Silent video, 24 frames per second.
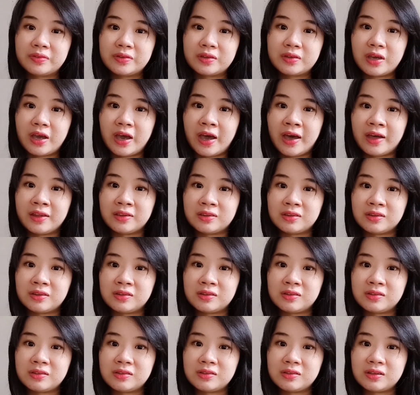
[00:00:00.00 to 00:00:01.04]
And
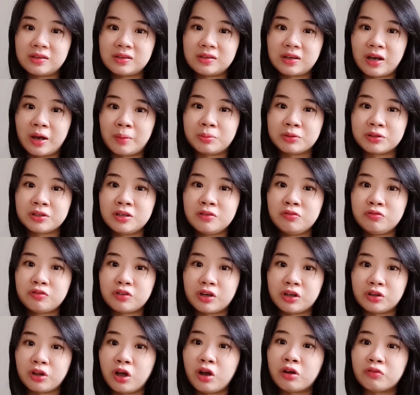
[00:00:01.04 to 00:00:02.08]
I believe a
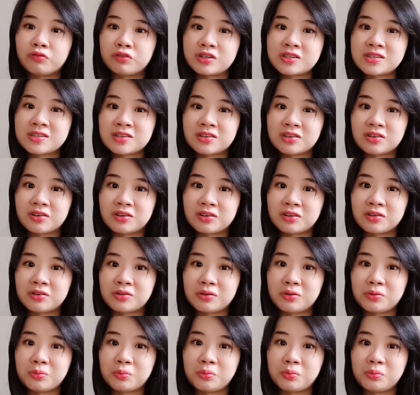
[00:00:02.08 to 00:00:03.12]
lot of us here,
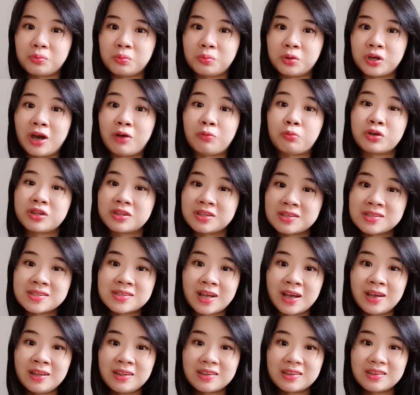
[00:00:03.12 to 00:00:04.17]
we have witnessed
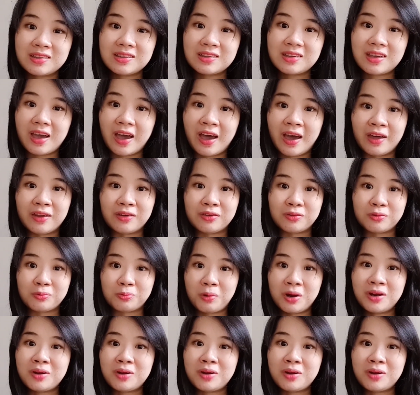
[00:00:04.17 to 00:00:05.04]
that, and what a